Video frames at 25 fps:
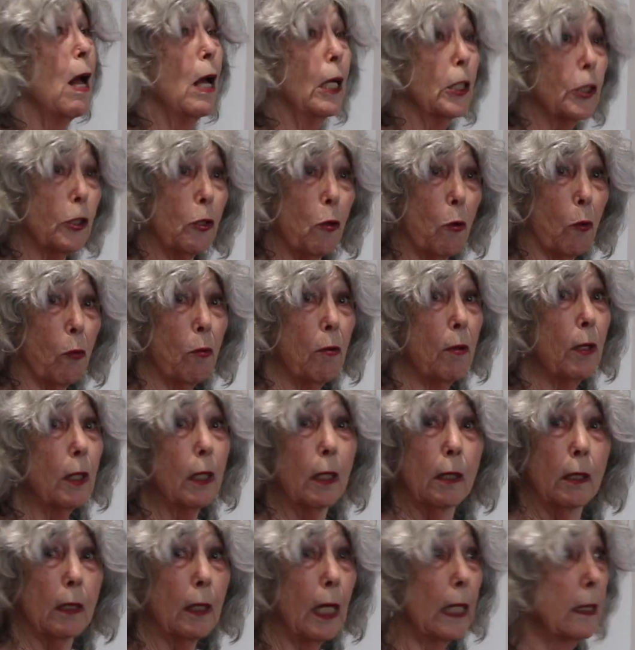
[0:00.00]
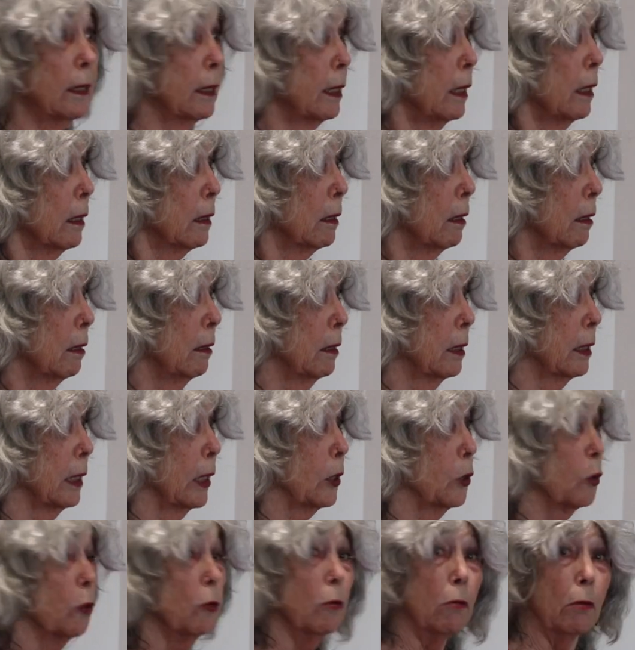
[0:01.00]
So that's it.
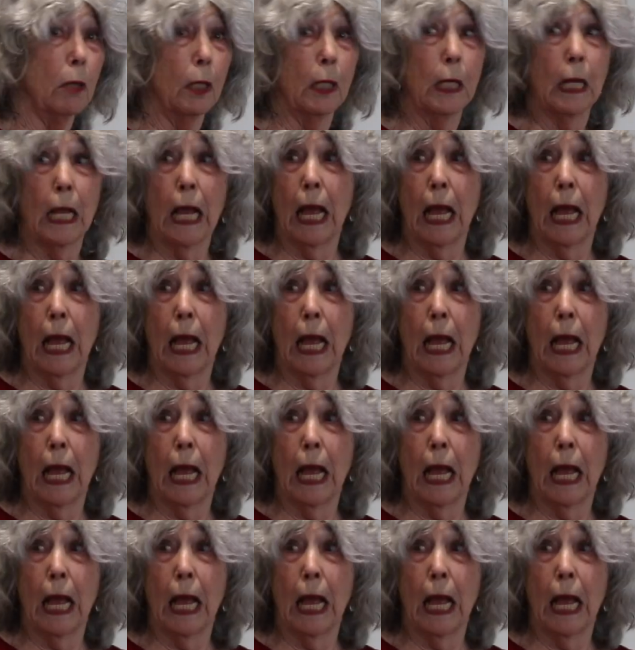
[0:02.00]
C'est tout.